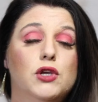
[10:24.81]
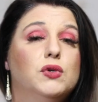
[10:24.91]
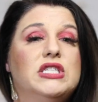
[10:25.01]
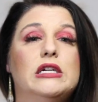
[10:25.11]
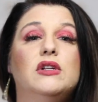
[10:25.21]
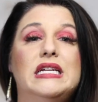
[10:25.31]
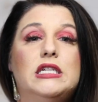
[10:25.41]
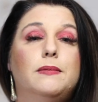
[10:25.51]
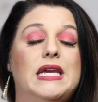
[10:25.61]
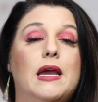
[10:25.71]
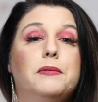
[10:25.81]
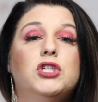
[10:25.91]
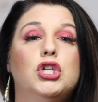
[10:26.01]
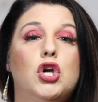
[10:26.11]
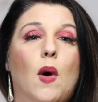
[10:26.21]
You still need to be able
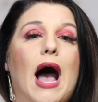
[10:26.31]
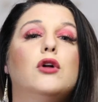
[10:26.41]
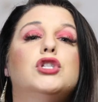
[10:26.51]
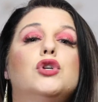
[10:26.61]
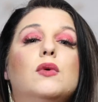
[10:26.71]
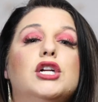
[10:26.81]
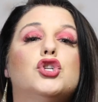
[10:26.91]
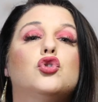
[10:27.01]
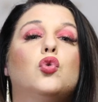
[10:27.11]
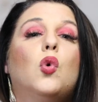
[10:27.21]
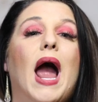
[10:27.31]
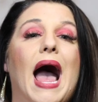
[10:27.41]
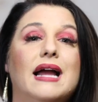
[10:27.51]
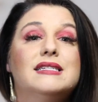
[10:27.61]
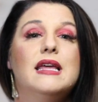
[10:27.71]
to know how to
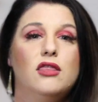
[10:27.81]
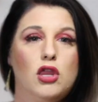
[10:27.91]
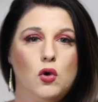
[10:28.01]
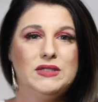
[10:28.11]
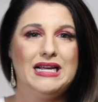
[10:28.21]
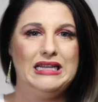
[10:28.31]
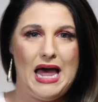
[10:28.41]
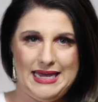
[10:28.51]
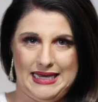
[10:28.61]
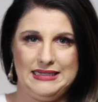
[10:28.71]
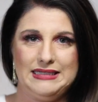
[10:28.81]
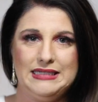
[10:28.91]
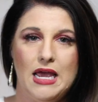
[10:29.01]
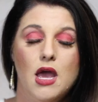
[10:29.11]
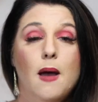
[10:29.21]
attract those clients.